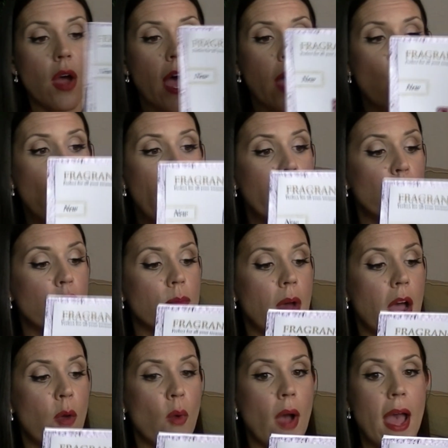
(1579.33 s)
I wangled
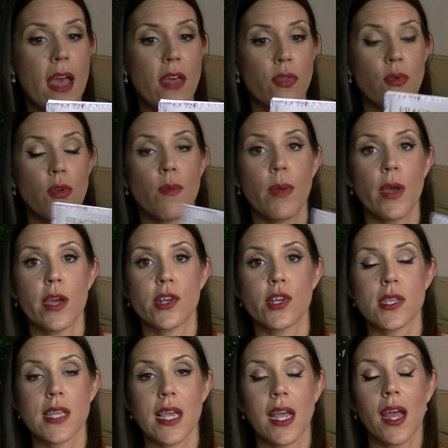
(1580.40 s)
my way through
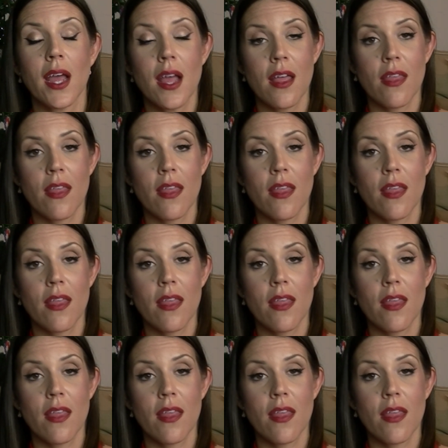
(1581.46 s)
purchasing